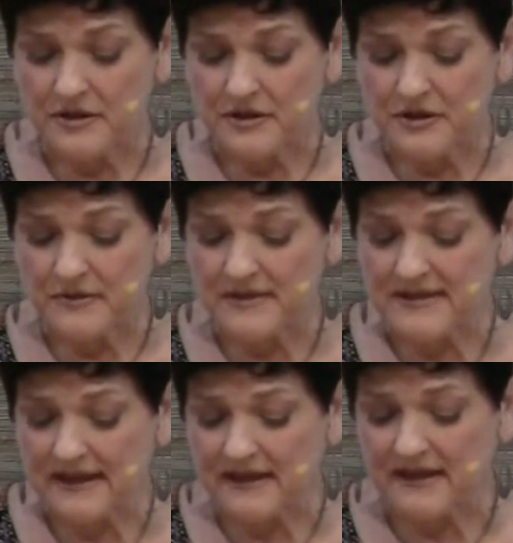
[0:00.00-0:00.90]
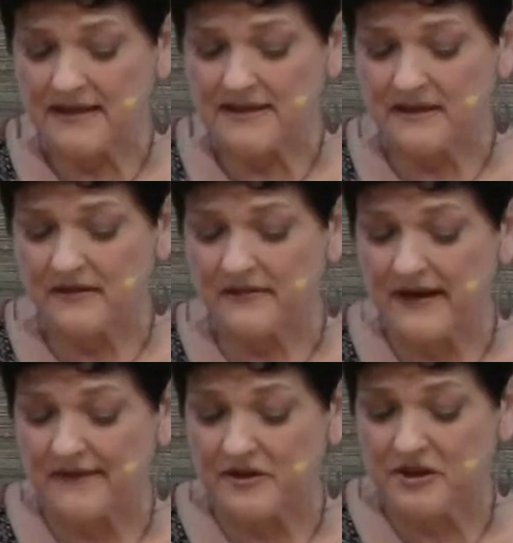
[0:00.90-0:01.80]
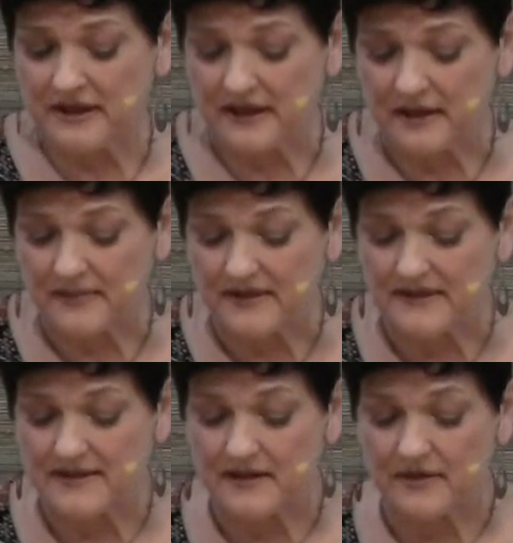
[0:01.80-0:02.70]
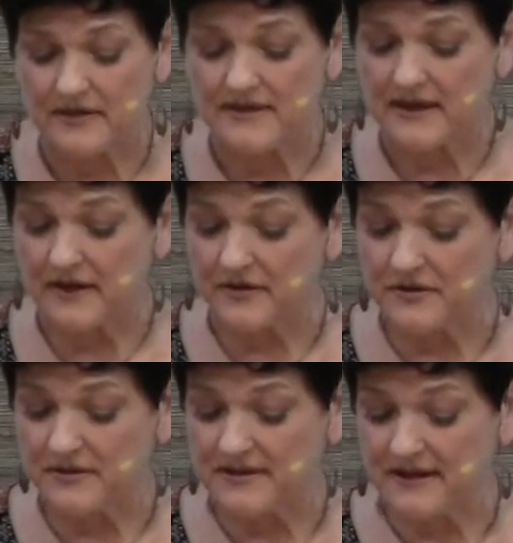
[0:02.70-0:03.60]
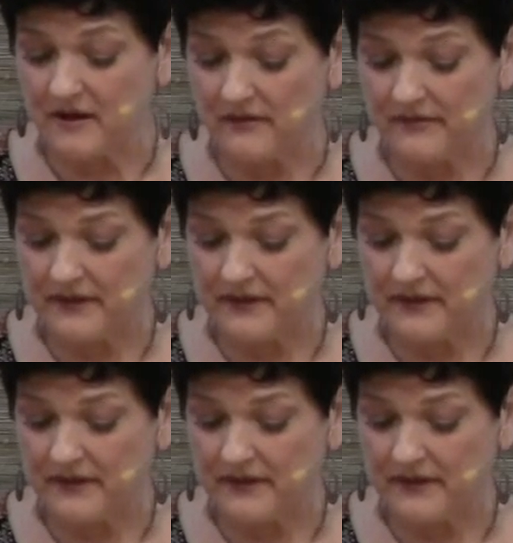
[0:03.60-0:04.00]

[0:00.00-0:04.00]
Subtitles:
She was second-guessing the fact that she had kept this secret desire to herself.